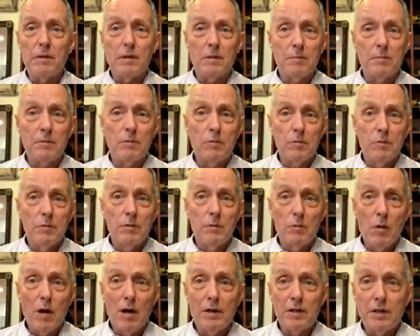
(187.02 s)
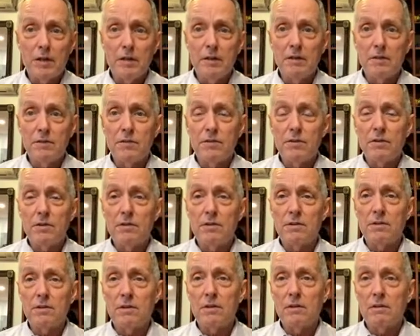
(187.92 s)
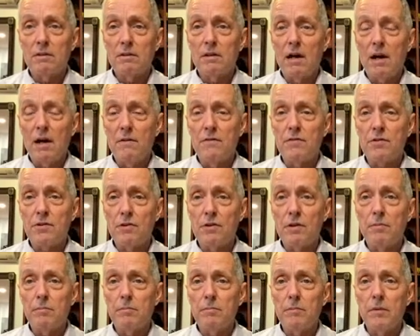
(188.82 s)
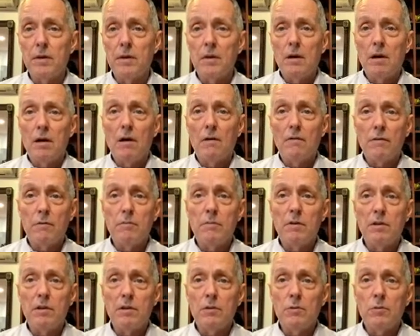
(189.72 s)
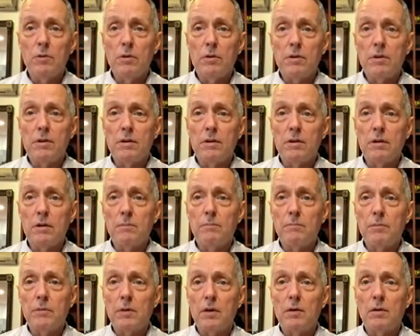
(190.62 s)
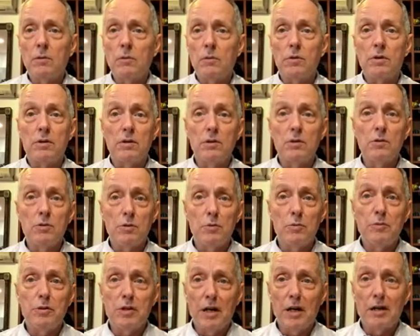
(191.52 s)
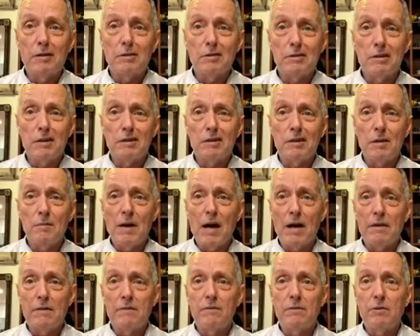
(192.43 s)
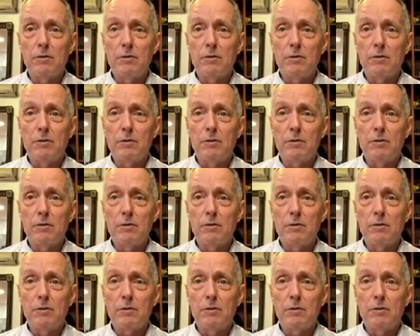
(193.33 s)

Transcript: that would be watching this live stream are familiar with the YouTube channels that come out of